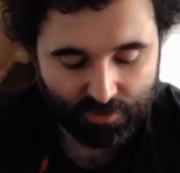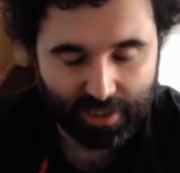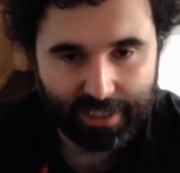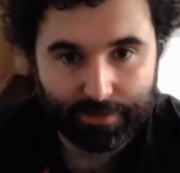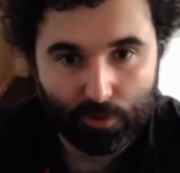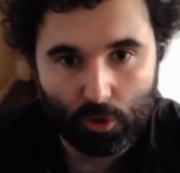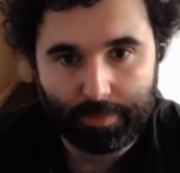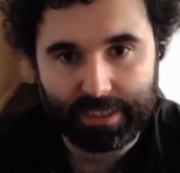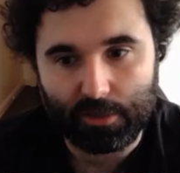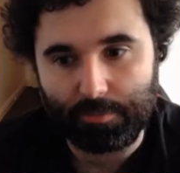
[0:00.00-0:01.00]
that they have all
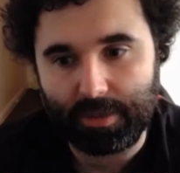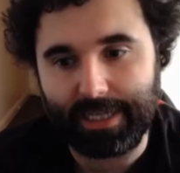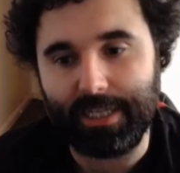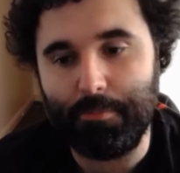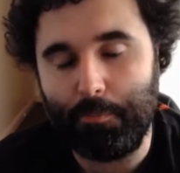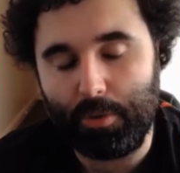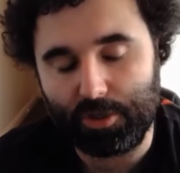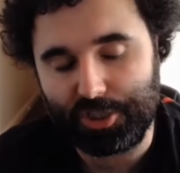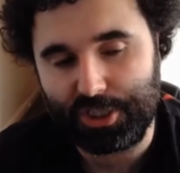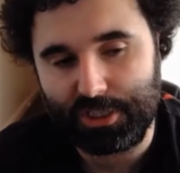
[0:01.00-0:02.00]
been completely
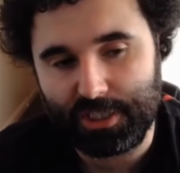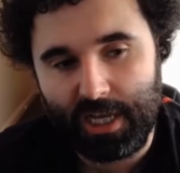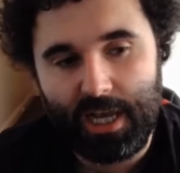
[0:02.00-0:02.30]
butchered,